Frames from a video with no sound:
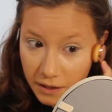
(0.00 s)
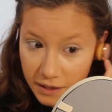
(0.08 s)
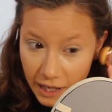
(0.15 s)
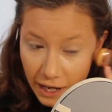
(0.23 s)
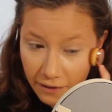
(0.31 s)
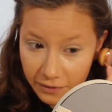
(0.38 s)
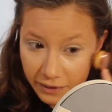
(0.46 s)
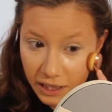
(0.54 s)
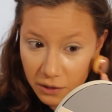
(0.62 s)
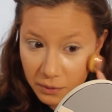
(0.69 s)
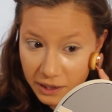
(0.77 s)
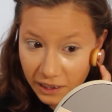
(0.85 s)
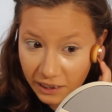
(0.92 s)
Definitely
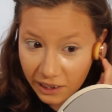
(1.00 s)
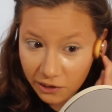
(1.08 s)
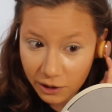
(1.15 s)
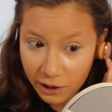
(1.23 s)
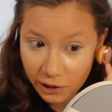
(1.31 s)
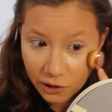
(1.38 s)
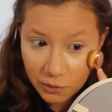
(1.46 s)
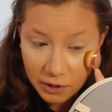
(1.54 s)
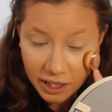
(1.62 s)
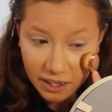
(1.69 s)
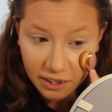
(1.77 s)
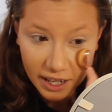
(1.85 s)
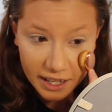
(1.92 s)
with the liquid
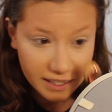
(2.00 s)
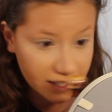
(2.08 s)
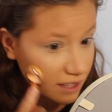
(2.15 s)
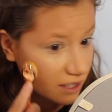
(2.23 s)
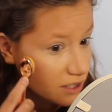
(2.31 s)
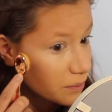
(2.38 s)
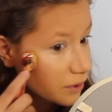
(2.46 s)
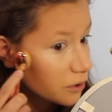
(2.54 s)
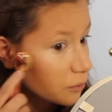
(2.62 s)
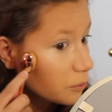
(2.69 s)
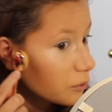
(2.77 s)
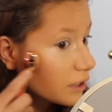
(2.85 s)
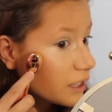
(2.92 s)
illuminator, I can say this worked
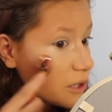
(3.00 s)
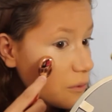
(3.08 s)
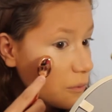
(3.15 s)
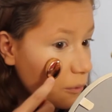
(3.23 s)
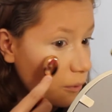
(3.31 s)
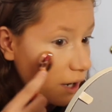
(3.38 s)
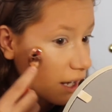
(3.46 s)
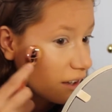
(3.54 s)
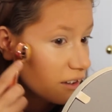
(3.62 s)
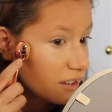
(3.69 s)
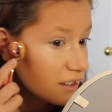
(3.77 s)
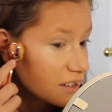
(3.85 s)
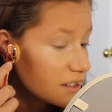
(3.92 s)
really
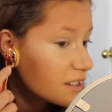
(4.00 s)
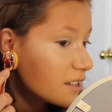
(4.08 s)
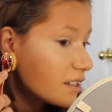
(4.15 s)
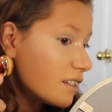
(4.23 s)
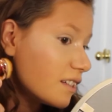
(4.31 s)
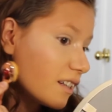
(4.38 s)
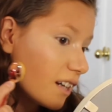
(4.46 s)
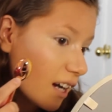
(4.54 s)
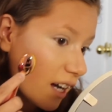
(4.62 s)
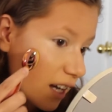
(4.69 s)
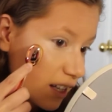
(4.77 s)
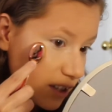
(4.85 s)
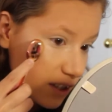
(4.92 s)
well.
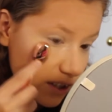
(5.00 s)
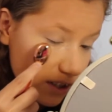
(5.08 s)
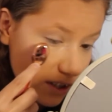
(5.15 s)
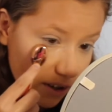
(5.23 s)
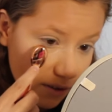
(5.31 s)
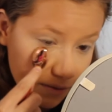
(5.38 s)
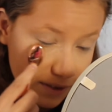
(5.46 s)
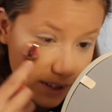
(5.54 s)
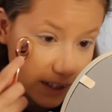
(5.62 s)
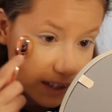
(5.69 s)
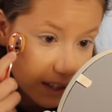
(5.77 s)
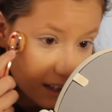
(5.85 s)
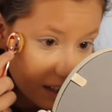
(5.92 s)
I don't
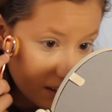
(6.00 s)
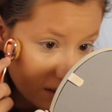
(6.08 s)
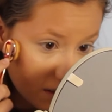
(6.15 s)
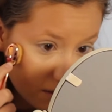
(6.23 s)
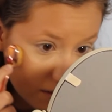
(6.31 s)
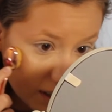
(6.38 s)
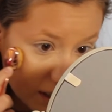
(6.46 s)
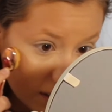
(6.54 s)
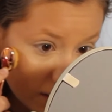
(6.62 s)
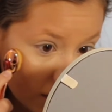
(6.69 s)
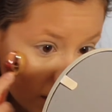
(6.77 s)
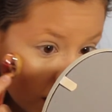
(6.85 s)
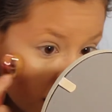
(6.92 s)
see any
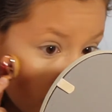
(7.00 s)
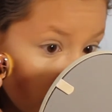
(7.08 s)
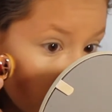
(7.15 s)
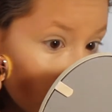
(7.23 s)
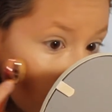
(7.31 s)
streaking or anything of